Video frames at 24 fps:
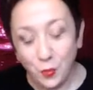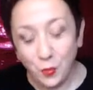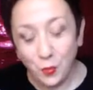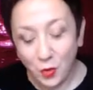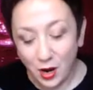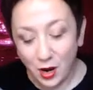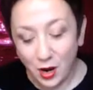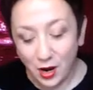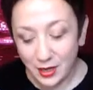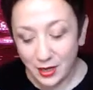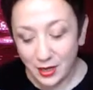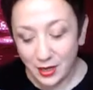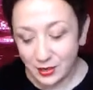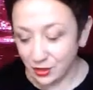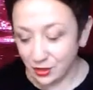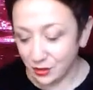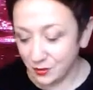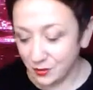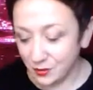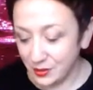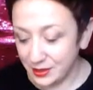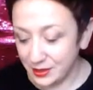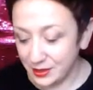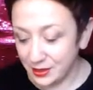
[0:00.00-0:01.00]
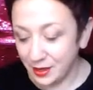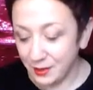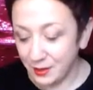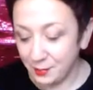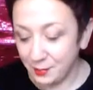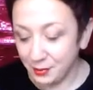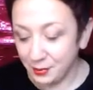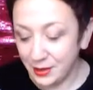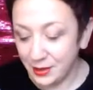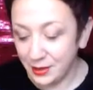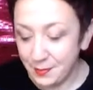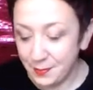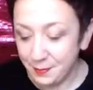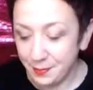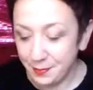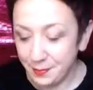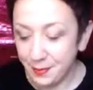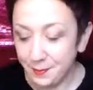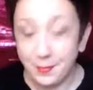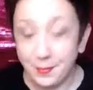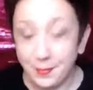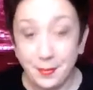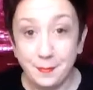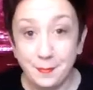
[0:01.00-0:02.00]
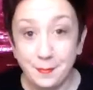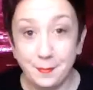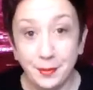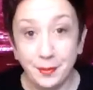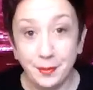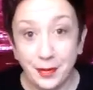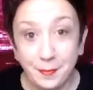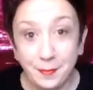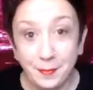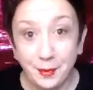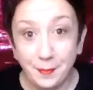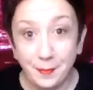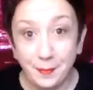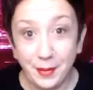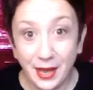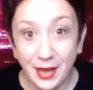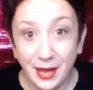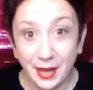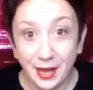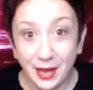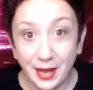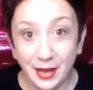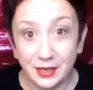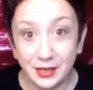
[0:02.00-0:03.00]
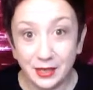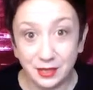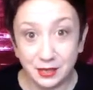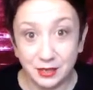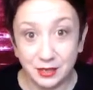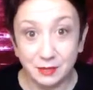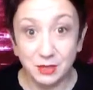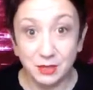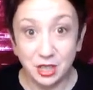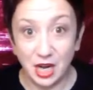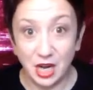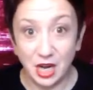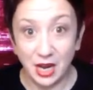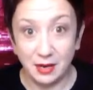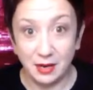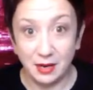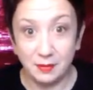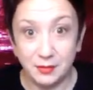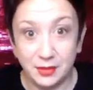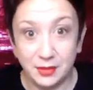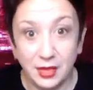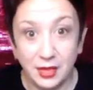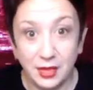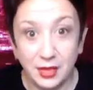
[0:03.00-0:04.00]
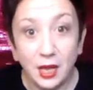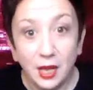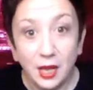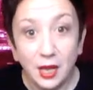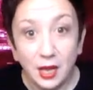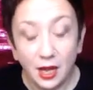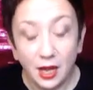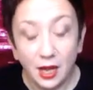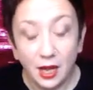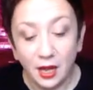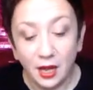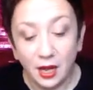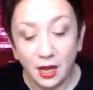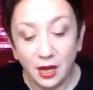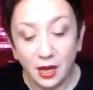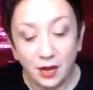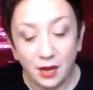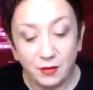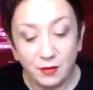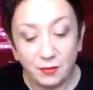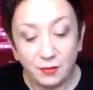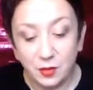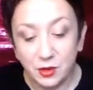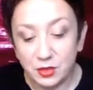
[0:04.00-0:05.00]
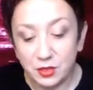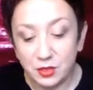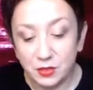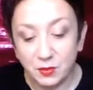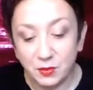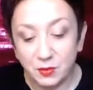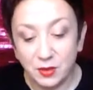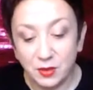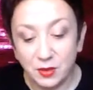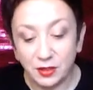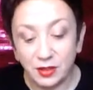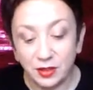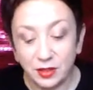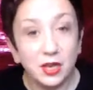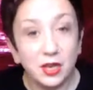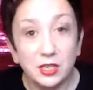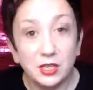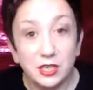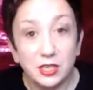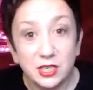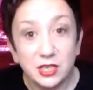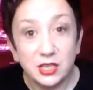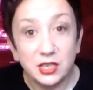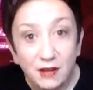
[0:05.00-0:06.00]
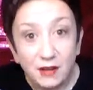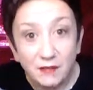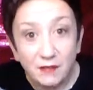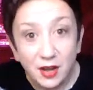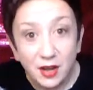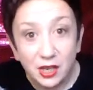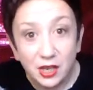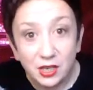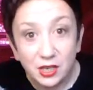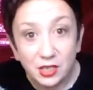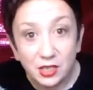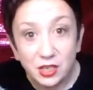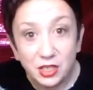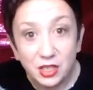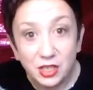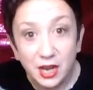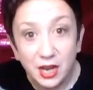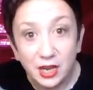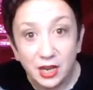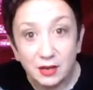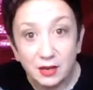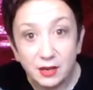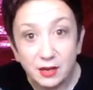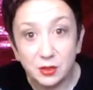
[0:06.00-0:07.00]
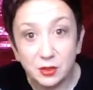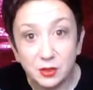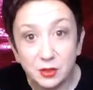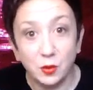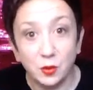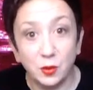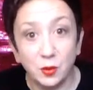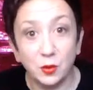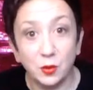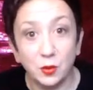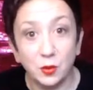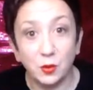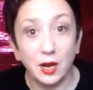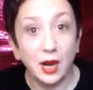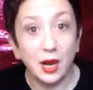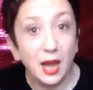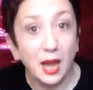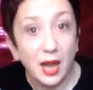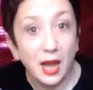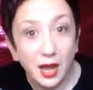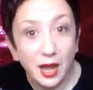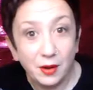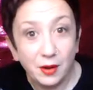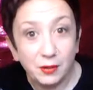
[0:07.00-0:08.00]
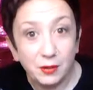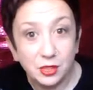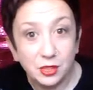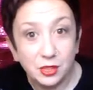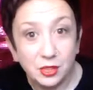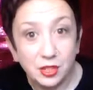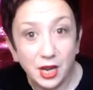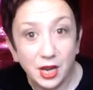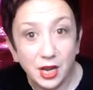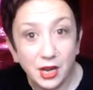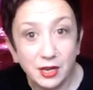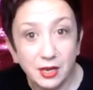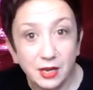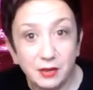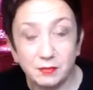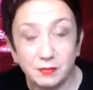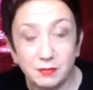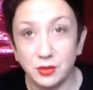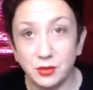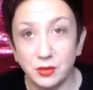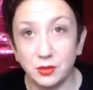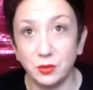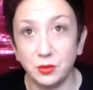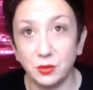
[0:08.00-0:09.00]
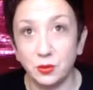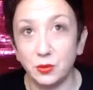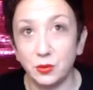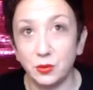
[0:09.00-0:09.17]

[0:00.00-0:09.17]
What I do is I pre-prepare some shapes. I've worked with just love heart shapes or cloud shapes